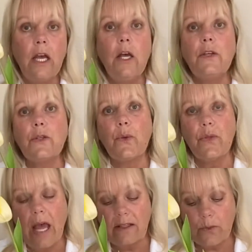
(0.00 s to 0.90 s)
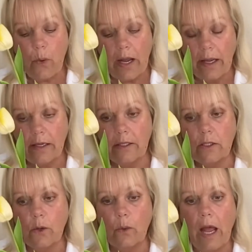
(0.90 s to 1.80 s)
So that's why, you
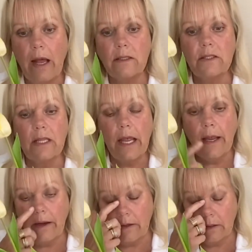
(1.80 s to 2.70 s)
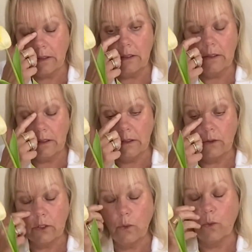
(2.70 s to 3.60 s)
know, as the hair,
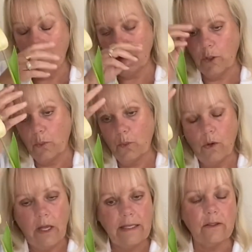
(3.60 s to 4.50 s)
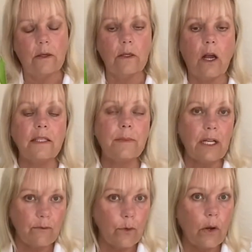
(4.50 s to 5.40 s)
you know, as a
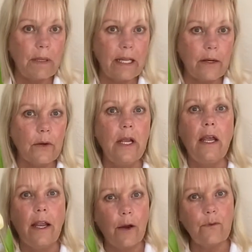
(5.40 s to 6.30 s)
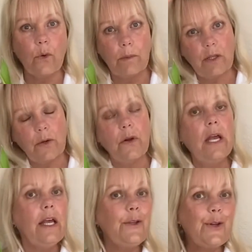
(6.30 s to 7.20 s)
cosmetic formulator, hair formulator,
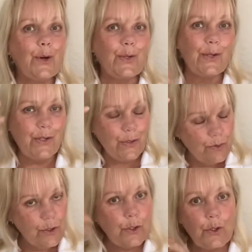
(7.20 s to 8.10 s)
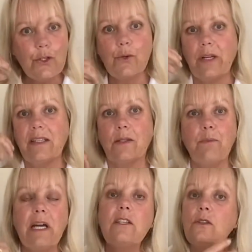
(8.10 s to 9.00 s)
you know, to do nurturing as
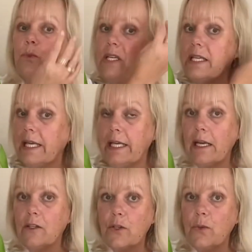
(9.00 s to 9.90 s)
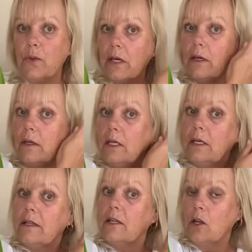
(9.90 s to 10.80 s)
much as we can to the
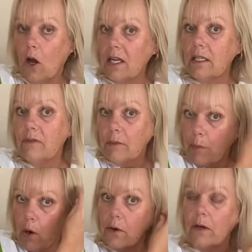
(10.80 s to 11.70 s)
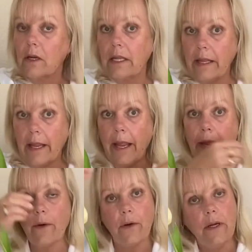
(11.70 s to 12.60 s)
non-living part, the
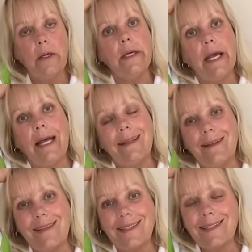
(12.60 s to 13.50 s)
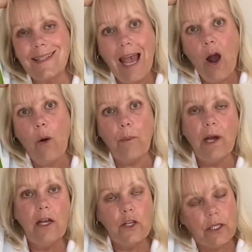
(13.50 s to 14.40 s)
hair, and then the scalp,
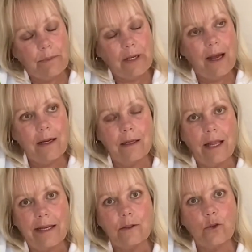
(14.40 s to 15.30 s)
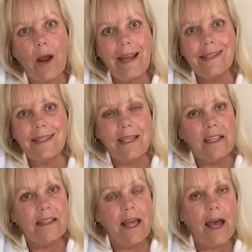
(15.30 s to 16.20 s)
to kind of like try to
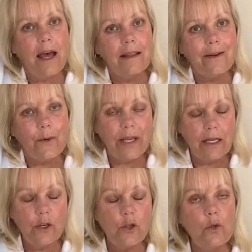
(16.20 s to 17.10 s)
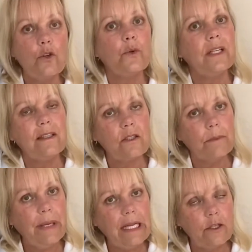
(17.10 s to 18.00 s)
get that, you know, any nutrients to
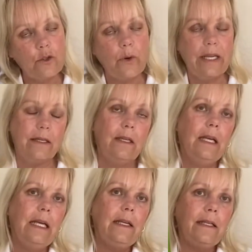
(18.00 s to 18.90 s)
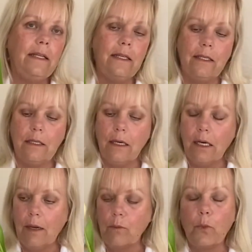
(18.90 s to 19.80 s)
penetrate in,
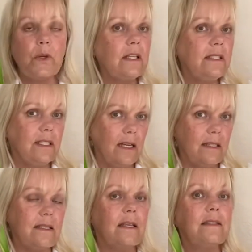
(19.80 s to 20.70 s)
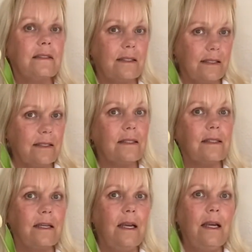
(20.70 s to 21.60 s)
really does
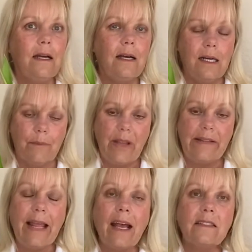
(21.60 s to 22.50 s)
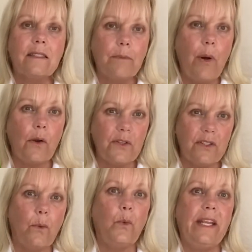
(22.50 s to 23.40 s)
assist. And that's the parts
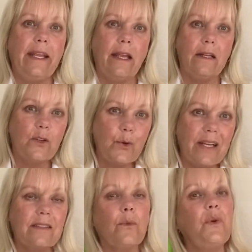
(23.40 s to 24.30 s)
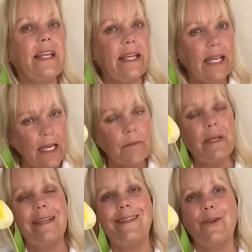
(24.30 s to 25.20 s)
that we can address, and we can
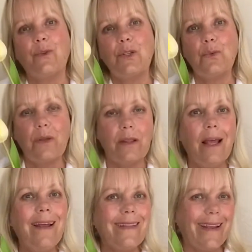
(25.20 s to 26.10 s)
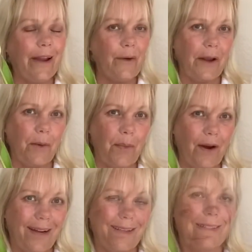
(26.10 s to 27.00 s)
make a difference with the hair care
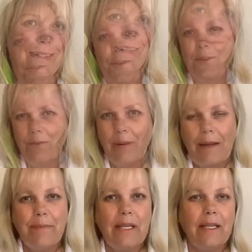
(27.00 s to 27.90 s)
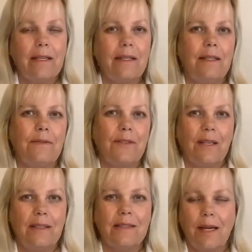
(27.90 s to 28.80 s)
products. These are my pick of
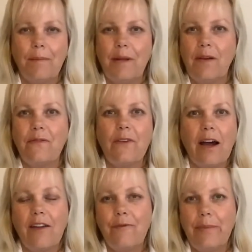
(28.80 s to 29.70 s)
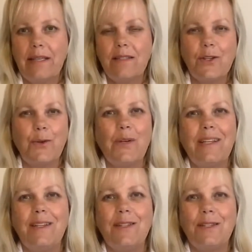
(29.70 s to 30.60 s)
some of the 5 best
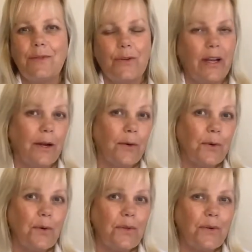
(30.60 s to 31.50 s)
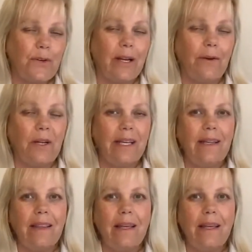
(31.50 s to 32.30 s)
ingredients for hair growth, for hair length.